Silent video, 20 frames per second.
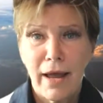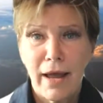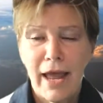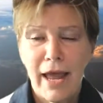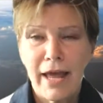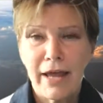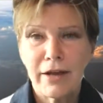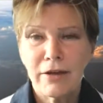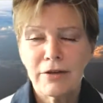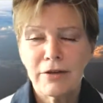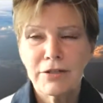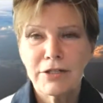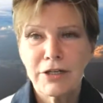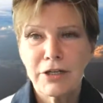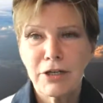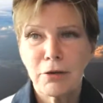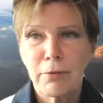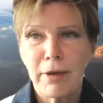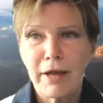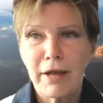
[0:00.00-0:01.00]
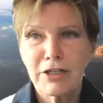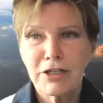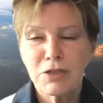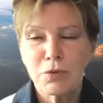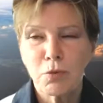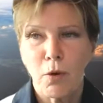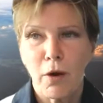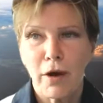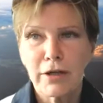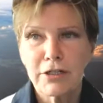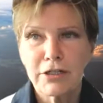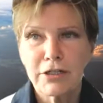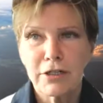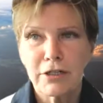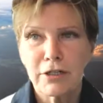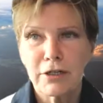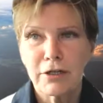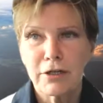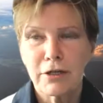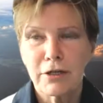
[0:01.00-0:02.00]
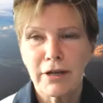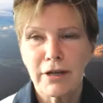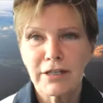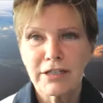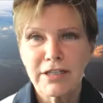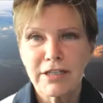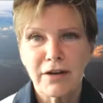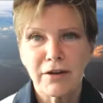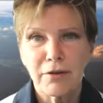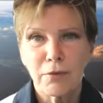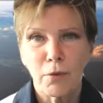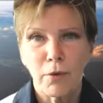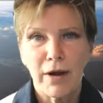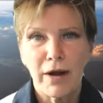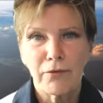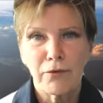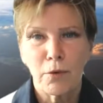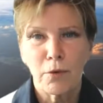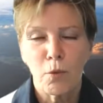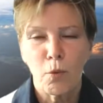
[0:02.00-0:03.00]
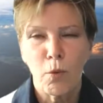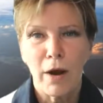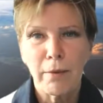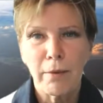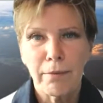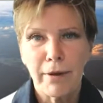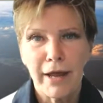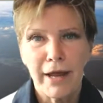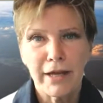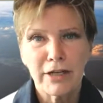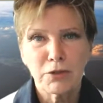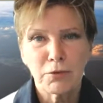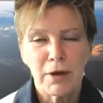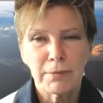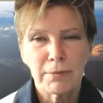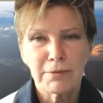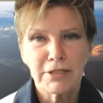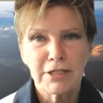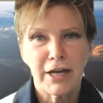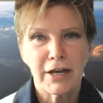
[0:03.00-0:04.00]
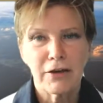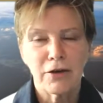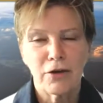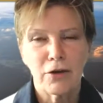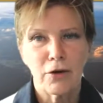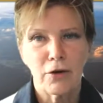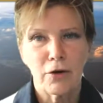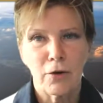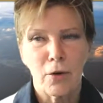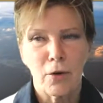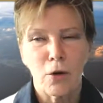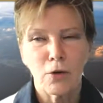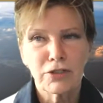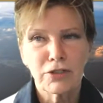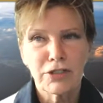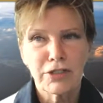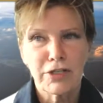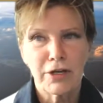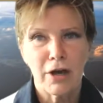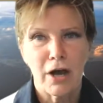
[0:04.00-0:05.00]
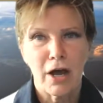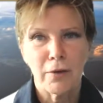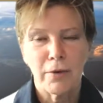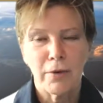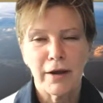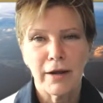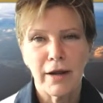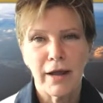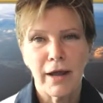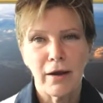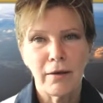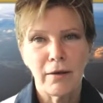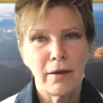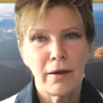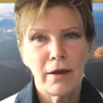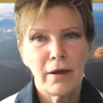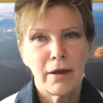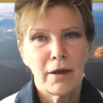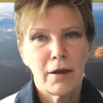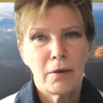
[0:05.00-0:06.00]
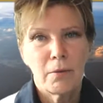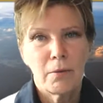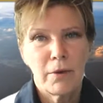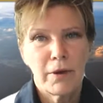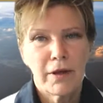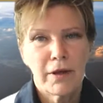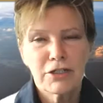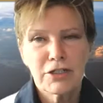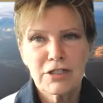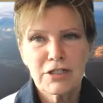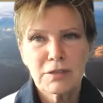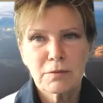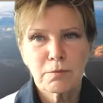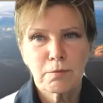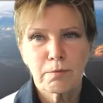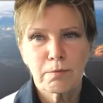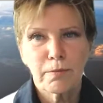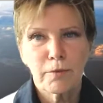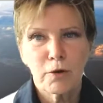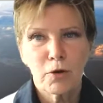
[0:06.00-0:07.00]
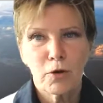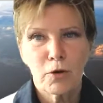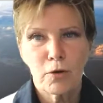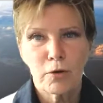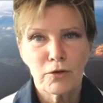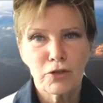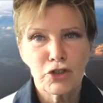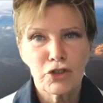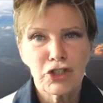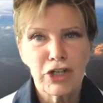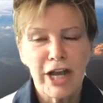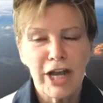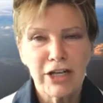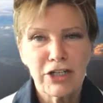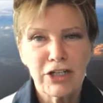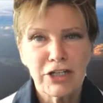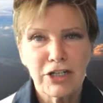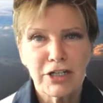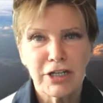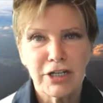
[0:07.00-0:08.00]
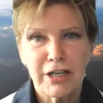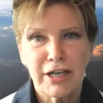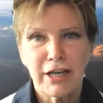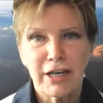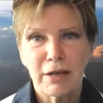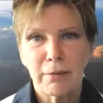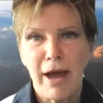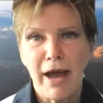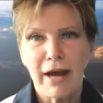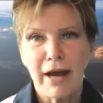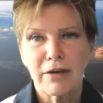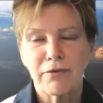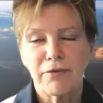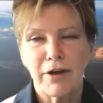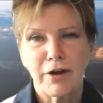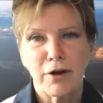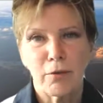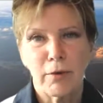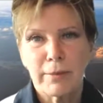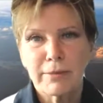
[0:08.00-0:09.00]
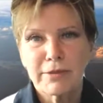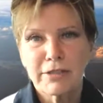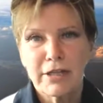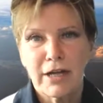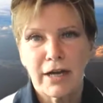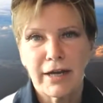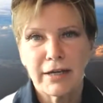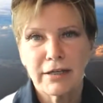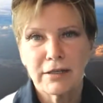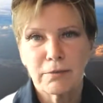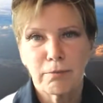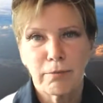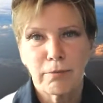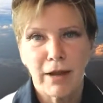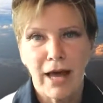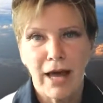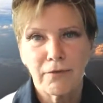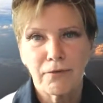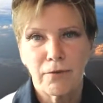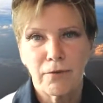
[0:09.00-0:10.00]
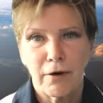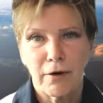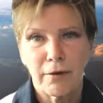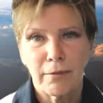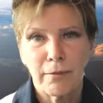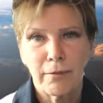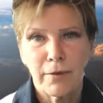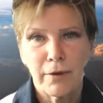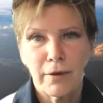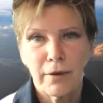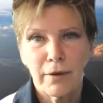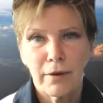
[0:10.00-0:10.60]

And you may just want to, instead of whatever one page website you're hosting on right now, we can just change it to the Income Activator website platform.